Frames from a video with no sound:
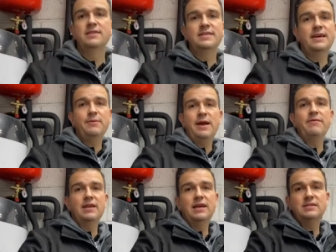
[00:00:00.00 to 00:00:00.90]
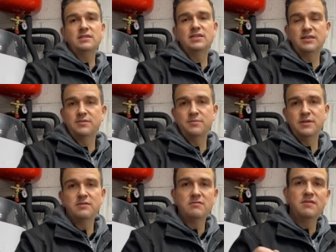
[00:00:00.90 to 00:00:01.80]
So there we have it, ladies and
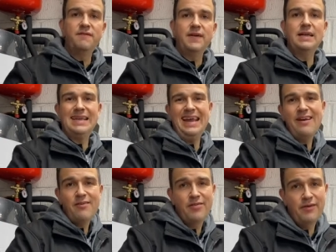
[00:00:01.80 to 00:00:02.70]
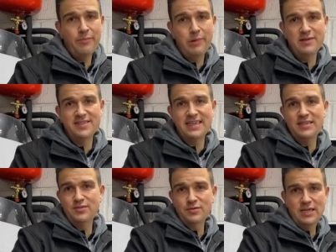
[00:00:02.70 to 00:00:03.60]
gentlemen, the Vaillant Arotherm Plus air
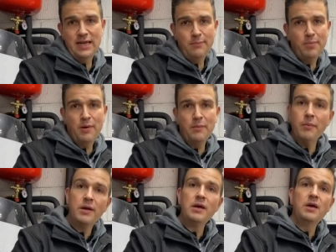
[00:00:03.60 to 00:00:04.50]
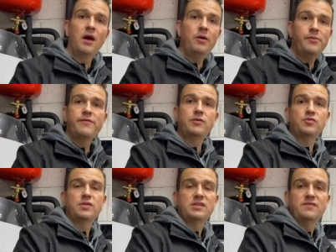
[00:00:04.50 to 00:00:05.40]
source heat pump. Hope you've enjoyed this